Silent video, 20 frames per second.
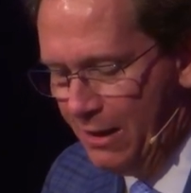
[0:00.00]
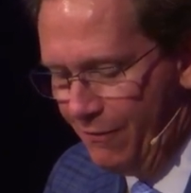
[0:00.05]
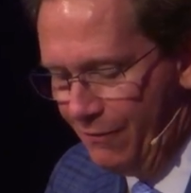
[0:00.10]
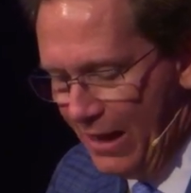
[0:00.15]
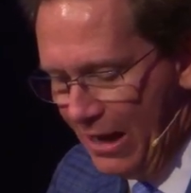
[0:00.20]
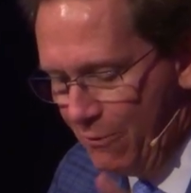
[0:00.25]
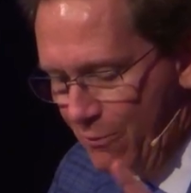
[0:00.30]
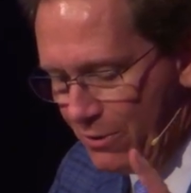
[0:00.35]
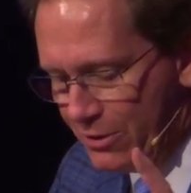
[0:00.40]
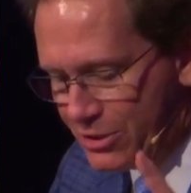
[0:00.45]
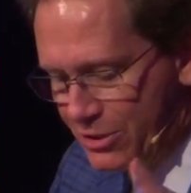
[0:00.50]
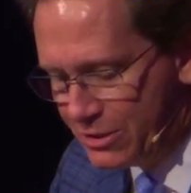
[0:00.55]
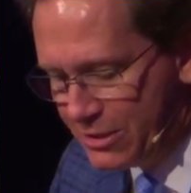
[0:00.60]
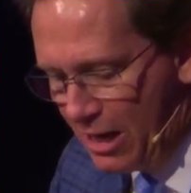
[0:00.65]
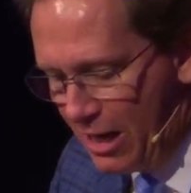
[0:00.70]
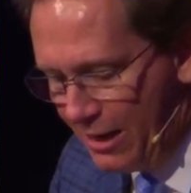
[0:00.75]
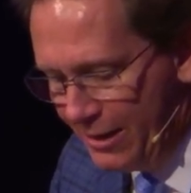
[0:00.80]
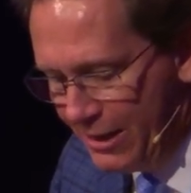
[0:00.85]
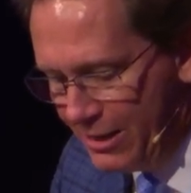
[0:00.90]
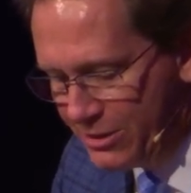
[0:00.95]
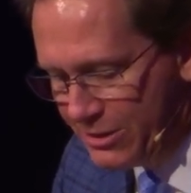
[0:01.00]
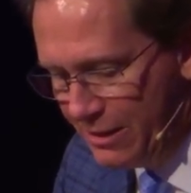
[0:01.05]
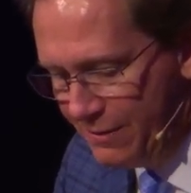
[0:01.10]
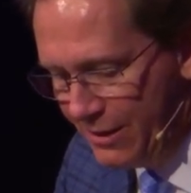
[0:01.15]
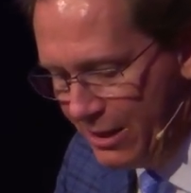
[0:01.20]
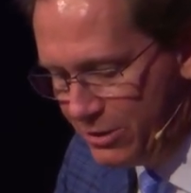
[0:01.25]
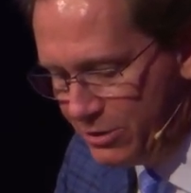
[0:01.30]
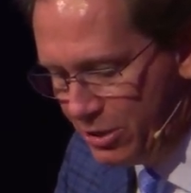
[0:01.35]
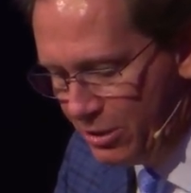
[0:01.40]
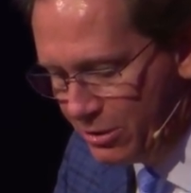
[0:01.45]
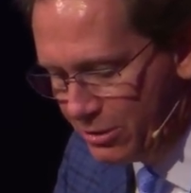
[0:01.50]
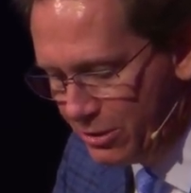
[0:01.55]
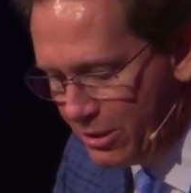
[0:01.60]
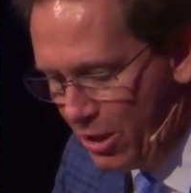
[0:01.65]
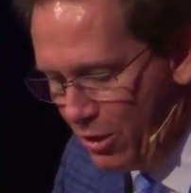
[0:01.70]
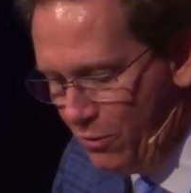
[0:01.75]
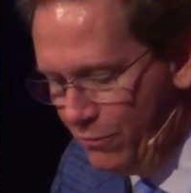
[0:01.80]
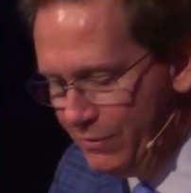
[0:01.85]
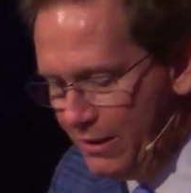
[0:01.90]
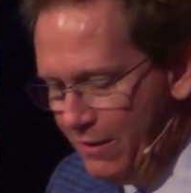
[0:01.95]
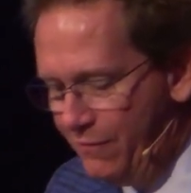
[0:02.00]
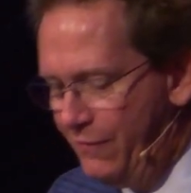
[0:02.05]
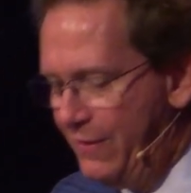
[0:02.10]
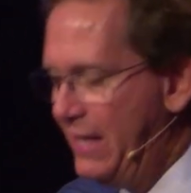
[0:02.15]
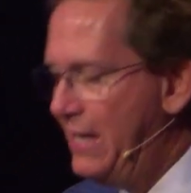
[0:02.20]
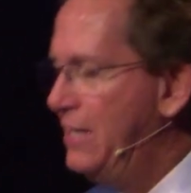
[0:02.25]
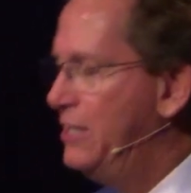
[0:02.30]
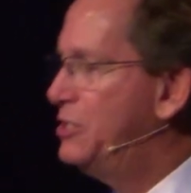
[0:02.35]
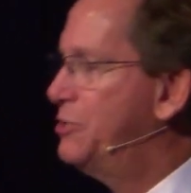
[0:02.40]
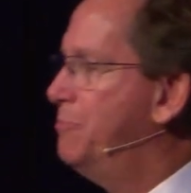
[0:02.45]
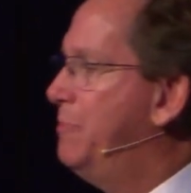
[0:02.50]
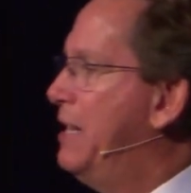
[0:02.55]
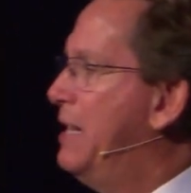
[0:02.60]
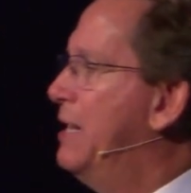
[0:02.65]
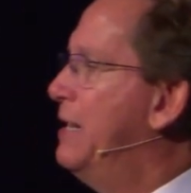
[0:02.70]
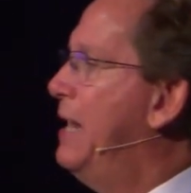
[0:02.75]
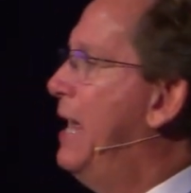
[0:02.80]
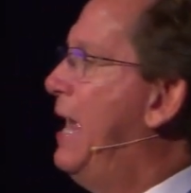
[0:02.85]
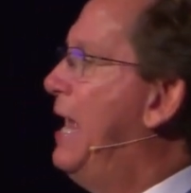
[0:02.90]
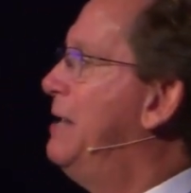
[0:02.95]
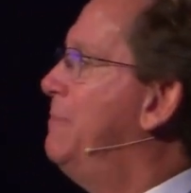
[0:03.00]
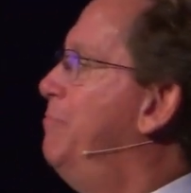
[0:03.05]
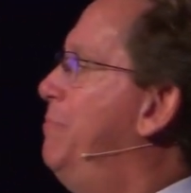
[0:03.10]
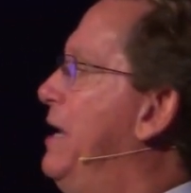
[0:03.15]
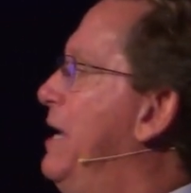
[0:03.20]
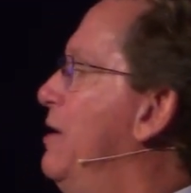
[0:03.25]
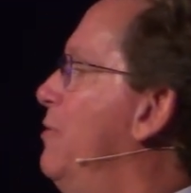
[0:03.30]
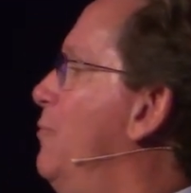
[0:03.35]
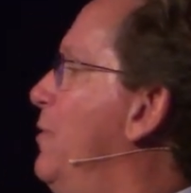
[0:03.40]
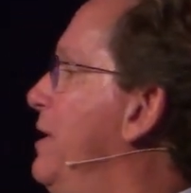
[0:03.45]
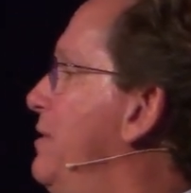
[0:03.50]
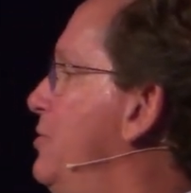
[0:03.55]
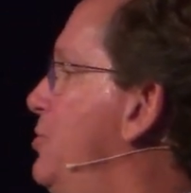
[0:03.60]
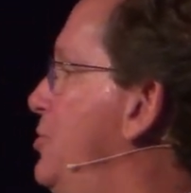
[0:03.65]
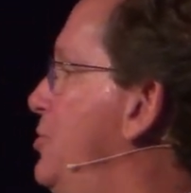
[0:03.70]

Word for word: They were astonished and they took note that these men had been with